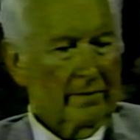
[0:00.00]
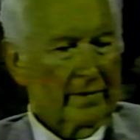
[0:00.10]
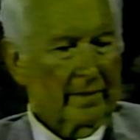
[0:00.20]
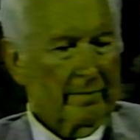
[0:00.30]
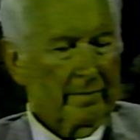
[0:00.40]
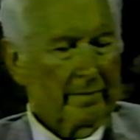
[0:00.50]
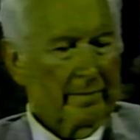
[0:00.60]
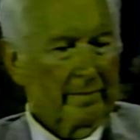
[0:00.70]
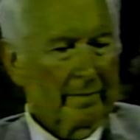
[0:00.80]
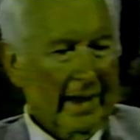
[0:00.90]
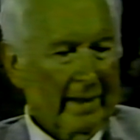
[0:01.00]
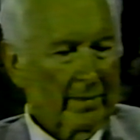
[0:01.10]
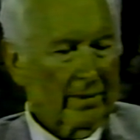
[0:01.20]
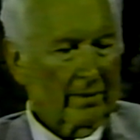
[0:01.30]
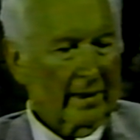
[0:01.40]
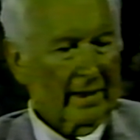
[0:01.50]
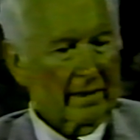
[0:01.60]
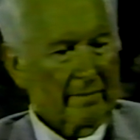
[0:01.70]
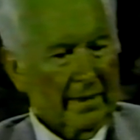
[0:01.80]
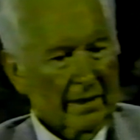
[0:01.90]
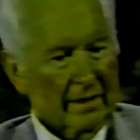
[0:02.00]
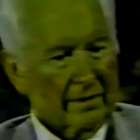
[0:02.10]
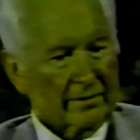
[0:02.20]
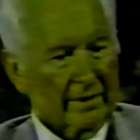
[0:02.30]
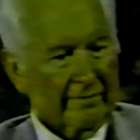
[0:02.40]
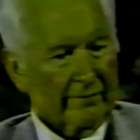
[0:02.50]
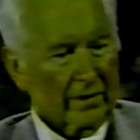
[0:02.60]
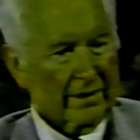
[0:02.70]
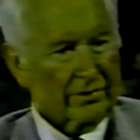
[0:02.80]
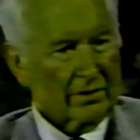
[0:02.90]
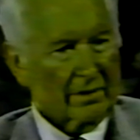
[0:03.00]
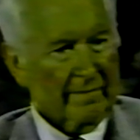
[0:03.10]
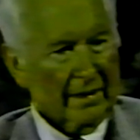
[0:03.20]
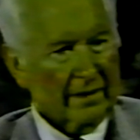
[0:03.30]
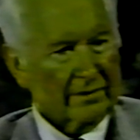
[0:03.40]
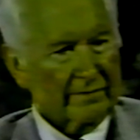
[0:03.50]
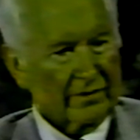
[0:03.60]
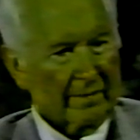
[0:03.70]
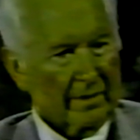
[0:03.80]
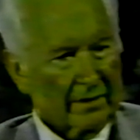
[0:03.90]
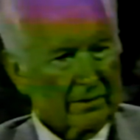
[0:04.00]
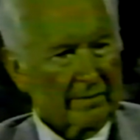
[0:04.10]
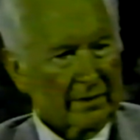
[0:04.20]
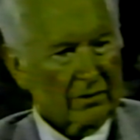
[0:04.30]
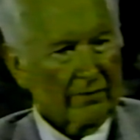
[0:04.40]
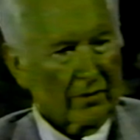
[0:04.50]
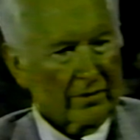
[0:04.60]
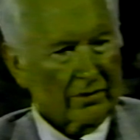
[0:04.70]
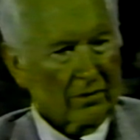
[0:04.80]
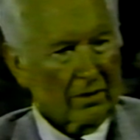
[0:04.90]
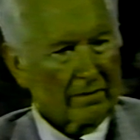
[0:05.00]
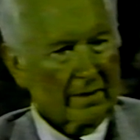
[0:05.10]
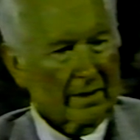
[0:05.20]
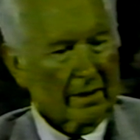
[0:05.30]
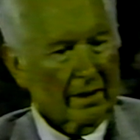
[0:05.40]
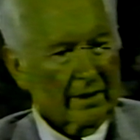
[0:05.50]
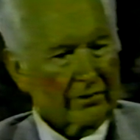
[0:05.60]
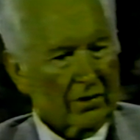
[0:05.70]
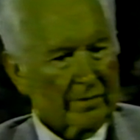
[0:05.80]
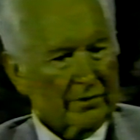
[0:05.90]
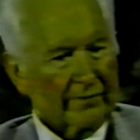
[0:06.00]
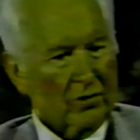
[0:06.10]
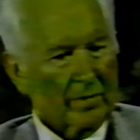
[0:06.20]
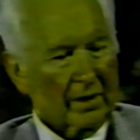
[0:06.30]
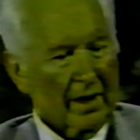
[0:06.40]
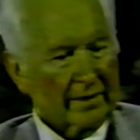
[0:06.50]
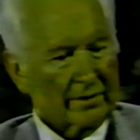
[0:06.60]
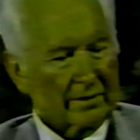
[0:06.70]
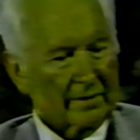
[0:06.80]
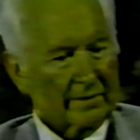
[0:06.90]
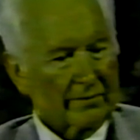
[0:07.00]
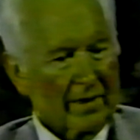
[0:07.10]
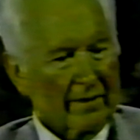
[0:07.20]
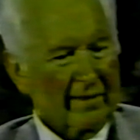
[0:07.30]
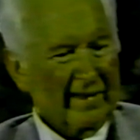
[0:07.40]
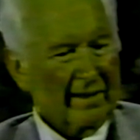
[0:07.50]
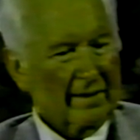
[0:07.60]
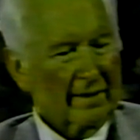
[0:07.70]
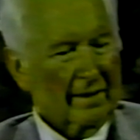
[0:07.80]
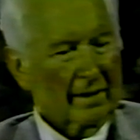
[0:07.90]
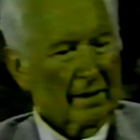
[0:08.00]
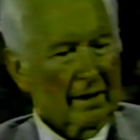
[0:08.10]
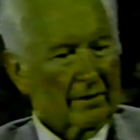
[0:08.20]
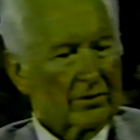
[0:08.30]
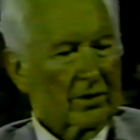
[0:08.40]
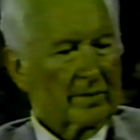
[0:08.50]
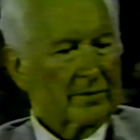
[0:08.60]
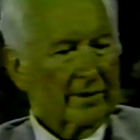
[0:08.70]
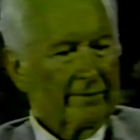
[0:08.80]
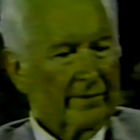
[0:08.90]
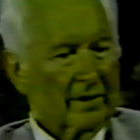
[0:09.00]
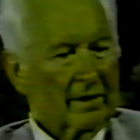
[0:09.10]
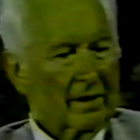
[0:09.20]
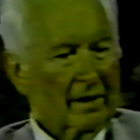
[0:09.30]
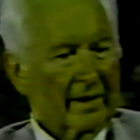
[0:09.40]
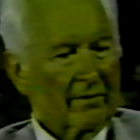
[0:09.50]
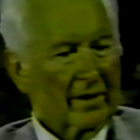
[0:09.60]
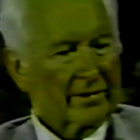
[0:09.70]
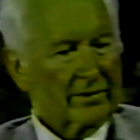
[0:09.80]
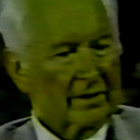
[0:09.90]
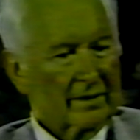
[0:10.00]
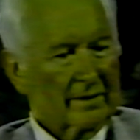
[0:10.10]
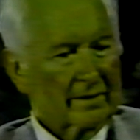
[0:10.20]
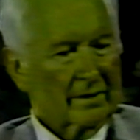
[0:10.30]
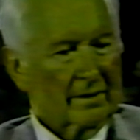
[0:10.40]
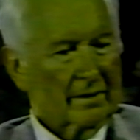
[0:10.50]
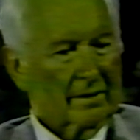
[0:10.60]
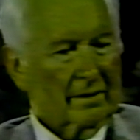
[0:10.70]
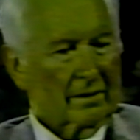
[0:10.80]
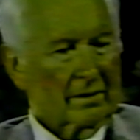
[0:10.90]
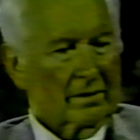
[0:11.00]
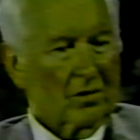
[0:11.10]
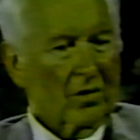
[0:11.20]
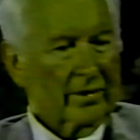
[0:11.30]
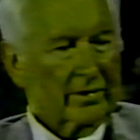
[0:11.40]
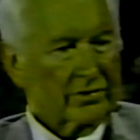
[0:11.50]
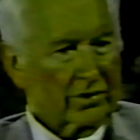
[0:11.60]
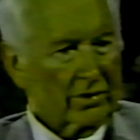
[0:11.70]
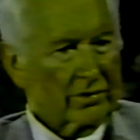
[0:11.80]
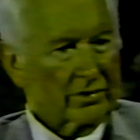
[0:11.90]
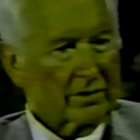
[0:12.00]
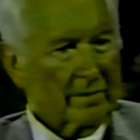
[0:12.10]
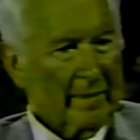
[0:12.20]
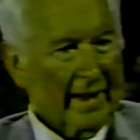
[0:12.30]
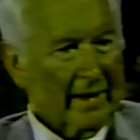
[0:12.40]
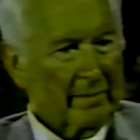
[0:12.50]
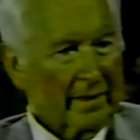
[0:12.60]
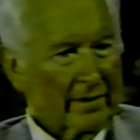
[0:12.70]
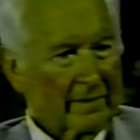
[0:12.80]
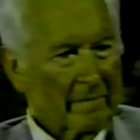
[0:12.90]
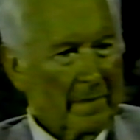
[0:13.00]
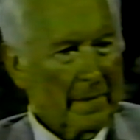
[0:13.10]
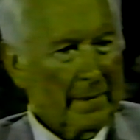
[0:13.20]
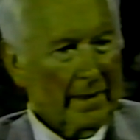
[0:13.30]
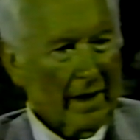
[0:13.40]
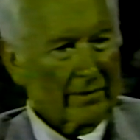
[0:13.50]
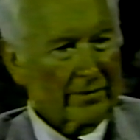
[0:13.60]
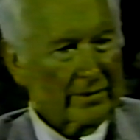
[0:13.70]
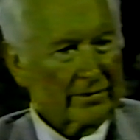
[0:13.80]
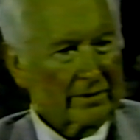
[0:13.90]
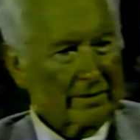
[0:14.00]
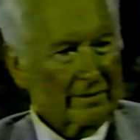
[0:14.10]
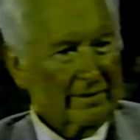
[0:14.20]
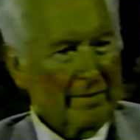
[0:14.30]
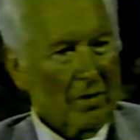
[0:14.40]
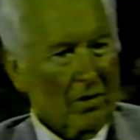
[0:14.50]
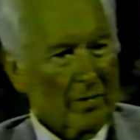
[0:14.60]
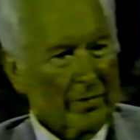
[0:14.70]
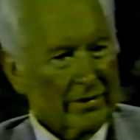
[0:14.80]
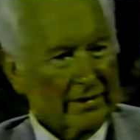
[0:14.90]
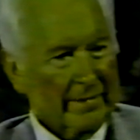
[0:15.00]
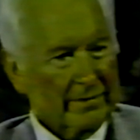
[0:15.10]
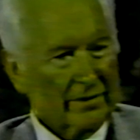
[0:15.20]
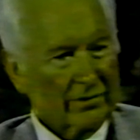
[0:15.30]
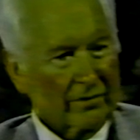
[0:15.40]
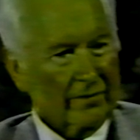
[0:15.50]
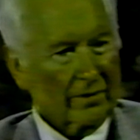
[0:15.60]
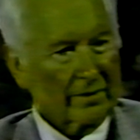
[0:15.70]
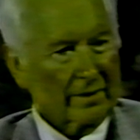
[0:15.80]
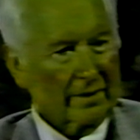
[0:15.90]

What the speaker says: the Bible and the meanings of religion, the meanings of symbolism, and so forth and so on, in terms of human consciousness, rather than in terms of the literalistic going to church and abiding by the doctrines and the moral precepts and so forth.